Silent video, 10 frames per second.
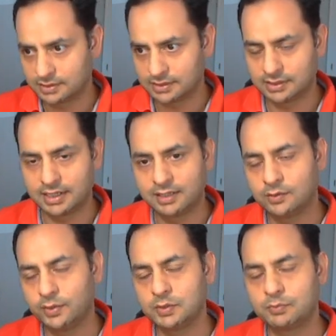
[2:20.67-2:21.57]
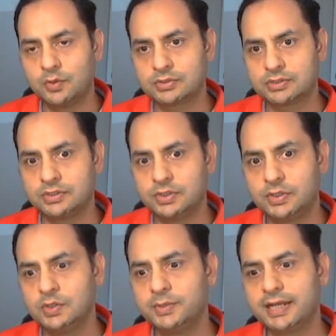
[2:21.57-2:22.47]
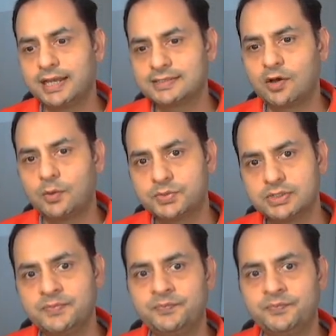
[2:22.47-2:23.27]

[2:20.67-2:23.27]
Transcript: I'm going to post on YouTube, it has an option